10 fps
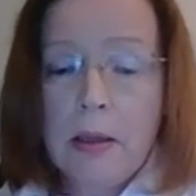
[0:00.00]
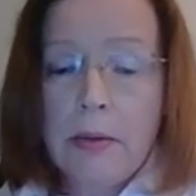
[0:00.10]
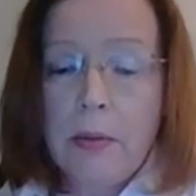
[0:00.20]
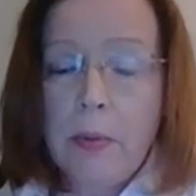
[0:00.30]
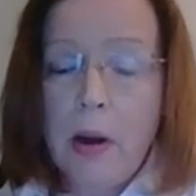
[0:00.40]

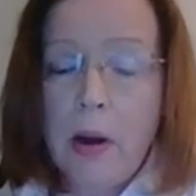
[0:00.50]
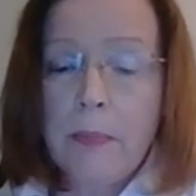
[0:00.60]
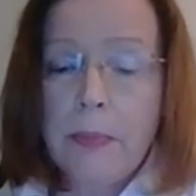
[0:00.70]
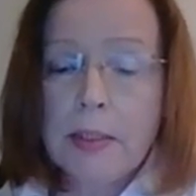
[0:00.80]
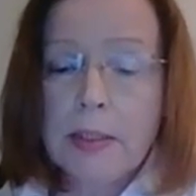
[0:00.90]
The
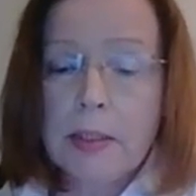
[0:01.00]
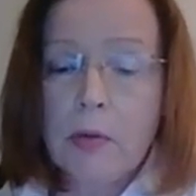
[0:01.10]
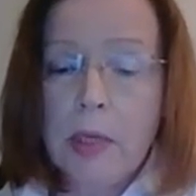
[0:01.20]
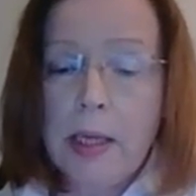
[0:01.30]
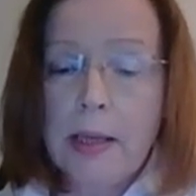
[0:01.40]
hub has
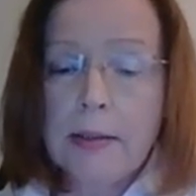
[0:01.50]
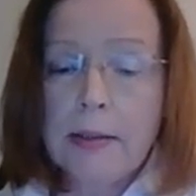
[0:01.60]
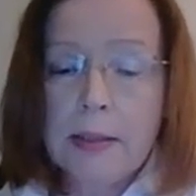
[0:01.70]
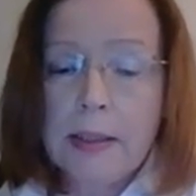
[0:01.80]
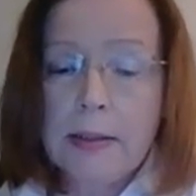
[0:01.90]

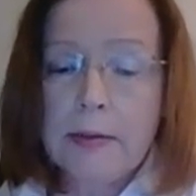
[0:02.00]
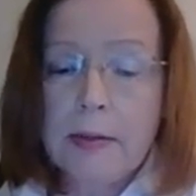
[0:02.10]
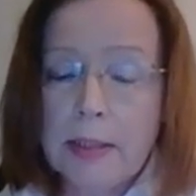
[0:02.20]
created